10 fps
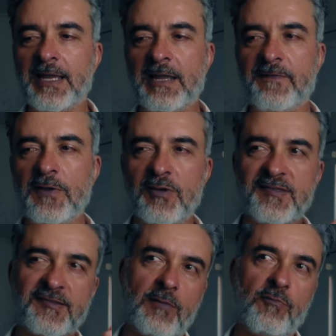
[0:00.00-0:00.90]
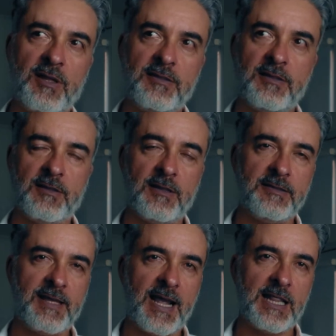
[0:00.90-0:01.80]
if you are someone
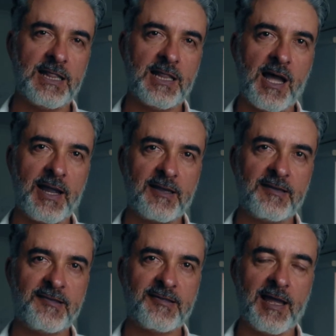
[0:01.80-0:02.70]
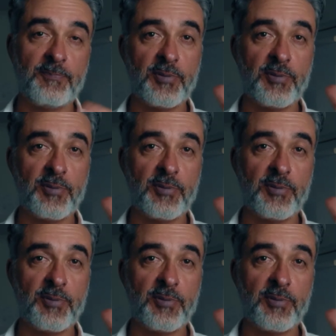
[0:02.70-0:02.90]
that likes a